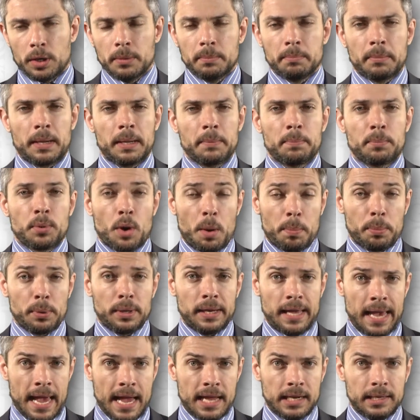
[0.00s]
on by
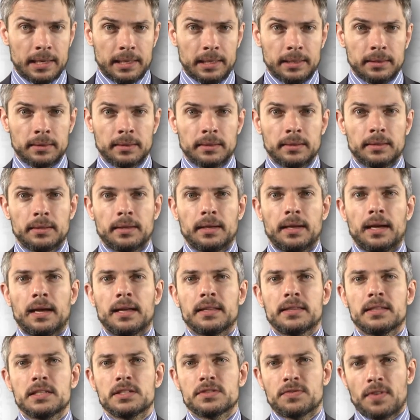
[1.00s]
properly handling uh,
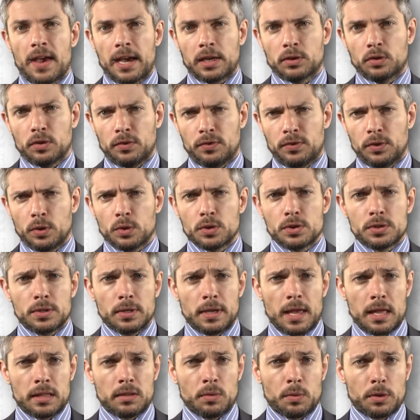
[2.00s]
these vector fields
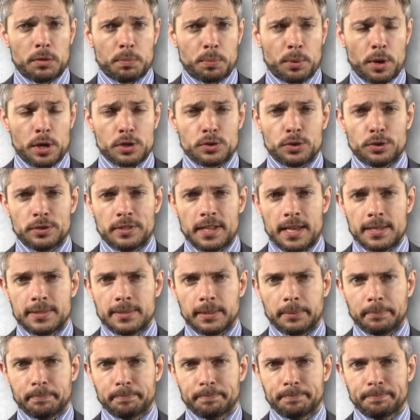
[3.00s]
together with pressure
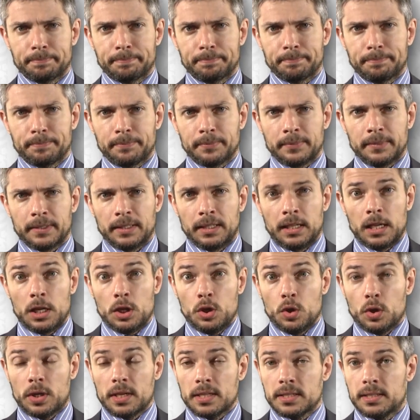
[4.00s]
data.
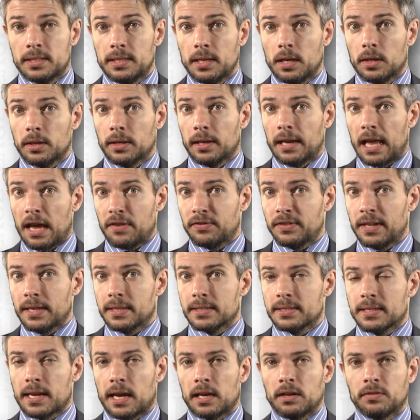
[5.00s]
You can see on the
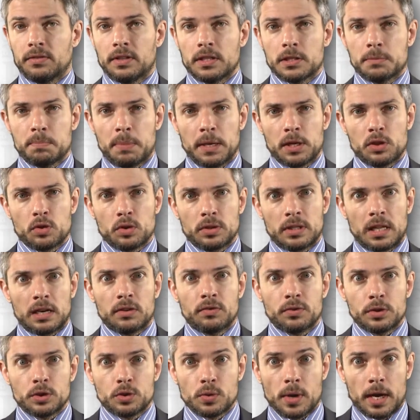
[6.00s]
left-hand side of this picture that
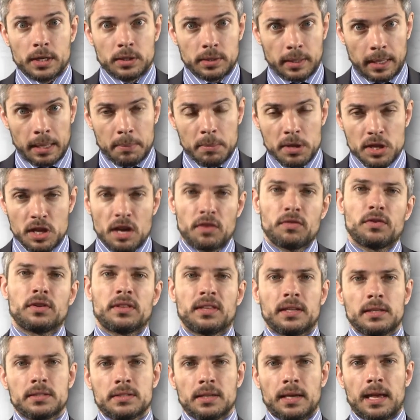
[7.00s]
if we try to image
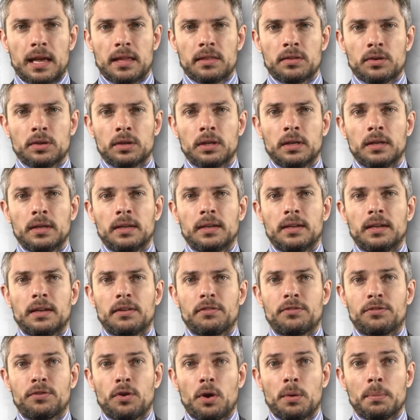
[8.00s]
everything together
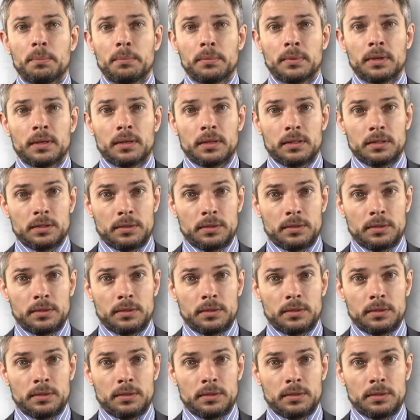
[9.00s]
from